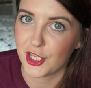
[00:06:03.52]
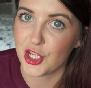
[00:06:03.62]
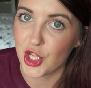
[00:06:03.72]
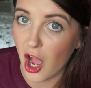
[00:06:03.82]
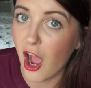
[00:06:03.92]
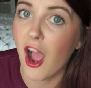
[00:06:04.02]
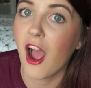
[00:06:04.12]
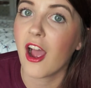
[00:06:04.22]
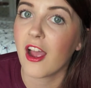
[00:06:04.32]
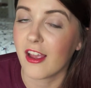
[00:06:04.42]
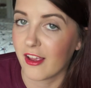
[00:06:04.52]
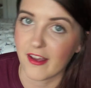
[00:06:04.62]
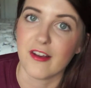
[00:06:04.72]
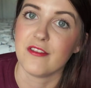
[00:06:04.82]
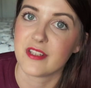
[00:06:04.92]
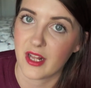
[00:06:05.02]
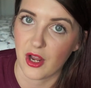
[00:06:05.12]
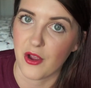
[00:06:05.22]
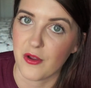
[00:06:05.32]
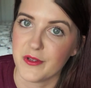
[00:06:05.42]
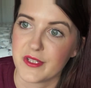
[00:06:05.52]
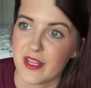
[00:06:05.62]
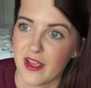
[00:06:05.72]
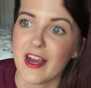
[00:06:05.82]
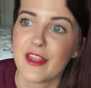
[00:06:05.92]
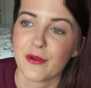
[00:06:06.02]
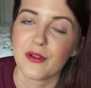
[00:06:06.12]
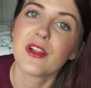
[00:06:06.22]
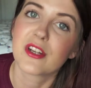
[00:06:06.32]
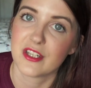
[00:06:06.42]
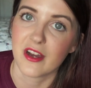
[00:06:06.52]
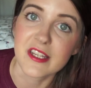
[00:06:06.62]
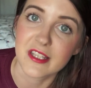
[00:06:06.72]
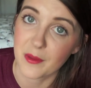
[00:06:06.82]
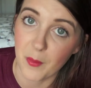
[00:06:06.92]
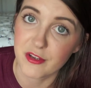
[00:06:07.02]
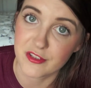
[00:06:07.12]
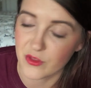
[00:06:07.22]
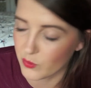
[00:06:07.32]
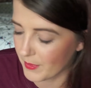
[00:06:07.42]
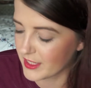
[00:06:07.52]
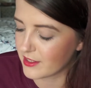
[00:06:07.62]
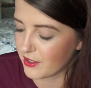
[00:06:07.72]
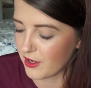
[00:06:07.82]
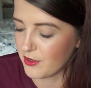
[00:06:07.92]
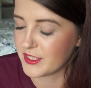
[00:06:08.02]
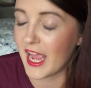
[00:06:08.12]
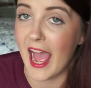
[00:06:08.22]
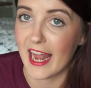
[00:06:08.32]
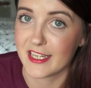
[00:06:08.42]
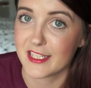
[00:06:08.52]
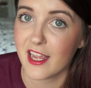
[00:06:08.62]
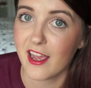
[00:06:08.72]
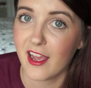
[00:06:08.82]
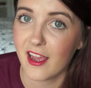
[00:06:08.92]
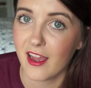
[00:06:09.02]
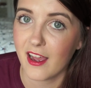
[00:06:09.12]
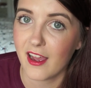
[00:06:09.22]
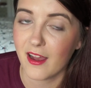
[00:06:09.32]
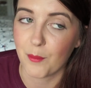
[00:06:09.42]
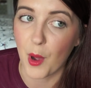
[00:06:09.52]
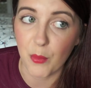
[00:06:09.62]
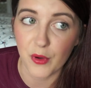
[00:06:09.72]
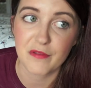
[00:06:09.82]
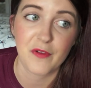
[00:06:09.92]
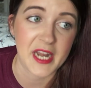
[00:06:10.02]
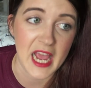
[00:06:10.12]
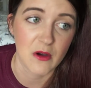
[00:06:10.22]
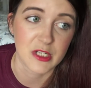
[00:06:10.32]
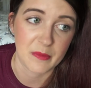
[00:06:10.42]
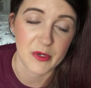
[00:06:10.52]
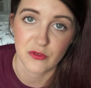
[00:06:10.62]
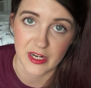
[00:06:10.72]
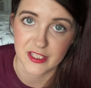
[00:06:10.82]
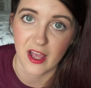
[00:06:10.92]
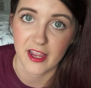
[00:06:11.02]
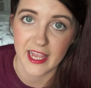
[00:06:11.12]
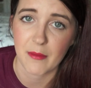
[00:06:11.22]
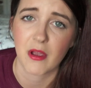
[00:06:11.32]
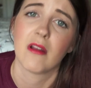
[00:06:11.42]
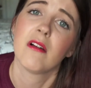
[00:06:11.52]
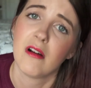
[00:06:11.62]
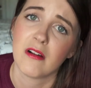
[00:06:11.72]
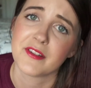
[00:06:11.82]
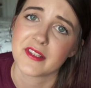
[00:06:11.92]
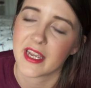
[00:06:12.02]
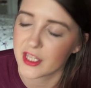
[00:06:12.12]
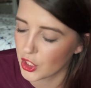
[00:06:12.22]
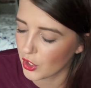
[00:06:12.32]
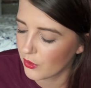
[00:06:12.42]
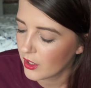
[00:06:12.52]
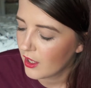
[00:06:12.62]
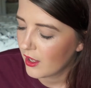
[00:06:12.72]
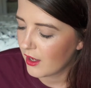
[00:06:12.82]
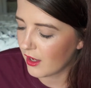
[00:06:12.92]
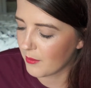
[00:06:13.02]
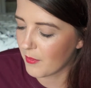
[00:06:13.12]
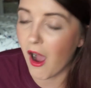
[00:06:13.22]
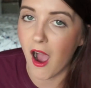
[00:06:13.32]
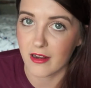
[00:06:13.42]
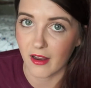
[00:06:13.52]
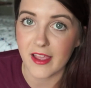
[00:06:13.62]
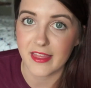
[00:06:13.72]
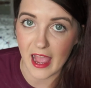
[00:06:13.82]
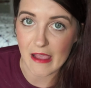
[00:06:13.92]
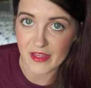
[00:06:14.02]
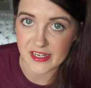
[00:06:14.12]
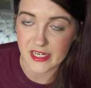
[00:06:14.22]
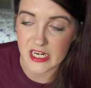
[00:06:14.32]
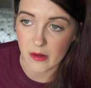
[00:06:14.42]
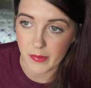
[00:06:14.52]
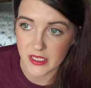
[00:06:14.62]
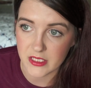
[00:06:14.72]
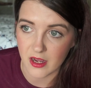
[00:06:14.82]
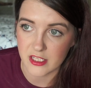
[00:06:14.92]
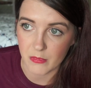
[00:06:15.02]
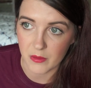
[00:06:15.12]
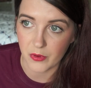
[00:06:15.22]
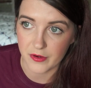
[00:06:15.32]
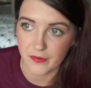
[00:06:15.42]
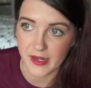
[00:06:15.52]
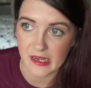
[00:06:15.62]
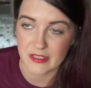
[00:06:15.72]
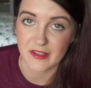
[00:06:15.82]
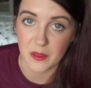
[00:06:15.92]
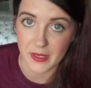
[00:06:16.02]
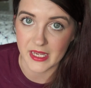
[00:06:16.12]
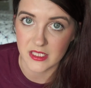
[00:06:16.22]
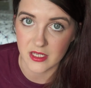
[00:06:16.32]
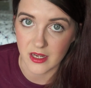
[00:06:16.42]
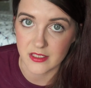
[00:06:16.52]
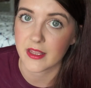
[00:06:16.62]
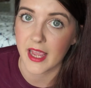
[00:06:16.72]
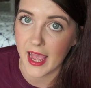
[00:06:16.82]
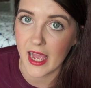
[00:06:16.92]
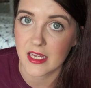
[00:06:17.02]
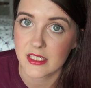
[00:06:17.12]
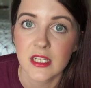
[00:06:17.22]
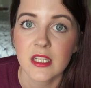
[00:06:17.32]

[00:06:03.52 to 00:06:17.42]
young girls' clothes that I thought looked nicer than most of the women's clothes, and my boyfriend held up a dress that I kept going, oh, isn't that cute? I'd like that if they did it in a big size. And my boyfriend held out the biggest size that they had